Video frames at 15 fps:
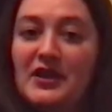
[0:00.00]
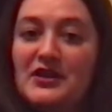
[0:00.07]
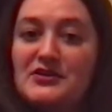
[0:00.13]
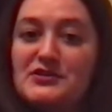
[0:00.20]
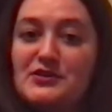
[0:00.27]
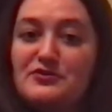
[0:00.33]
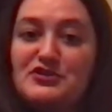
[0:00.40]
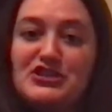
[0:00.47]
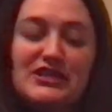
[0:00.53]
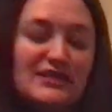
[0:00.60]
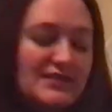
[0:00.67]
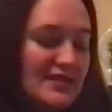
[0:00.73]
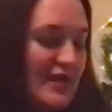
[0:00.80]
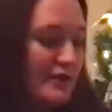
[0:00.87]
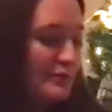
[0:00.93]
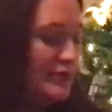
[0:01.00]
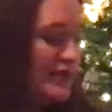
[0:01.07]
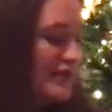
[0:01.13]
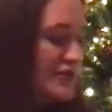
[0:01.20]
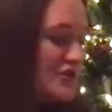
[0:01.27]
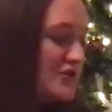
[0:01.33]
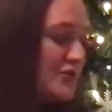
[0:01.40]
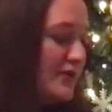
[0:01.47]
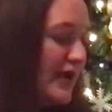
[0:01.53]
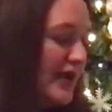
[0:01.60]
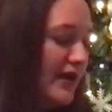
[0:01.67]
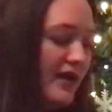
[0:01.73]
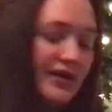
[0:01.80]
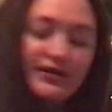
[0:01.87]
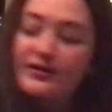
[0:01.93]
So she sent Peach
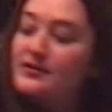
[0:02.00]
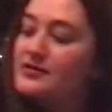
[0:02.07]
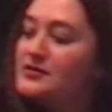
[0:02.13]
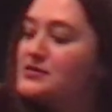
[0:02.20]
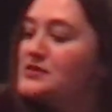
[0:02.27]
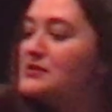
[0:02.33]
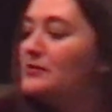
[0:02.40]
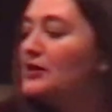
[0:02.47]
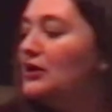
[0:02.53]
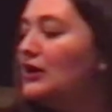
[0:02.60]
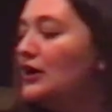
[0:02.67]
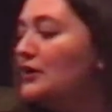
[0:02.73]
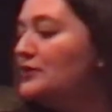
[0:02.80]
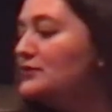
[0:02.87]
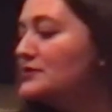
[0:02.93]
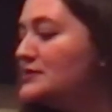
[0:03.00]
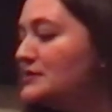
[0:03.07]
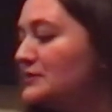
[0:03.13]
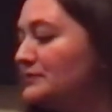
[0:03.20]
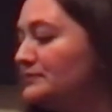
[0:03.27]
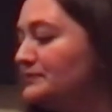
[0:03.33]
Crayon some clothes.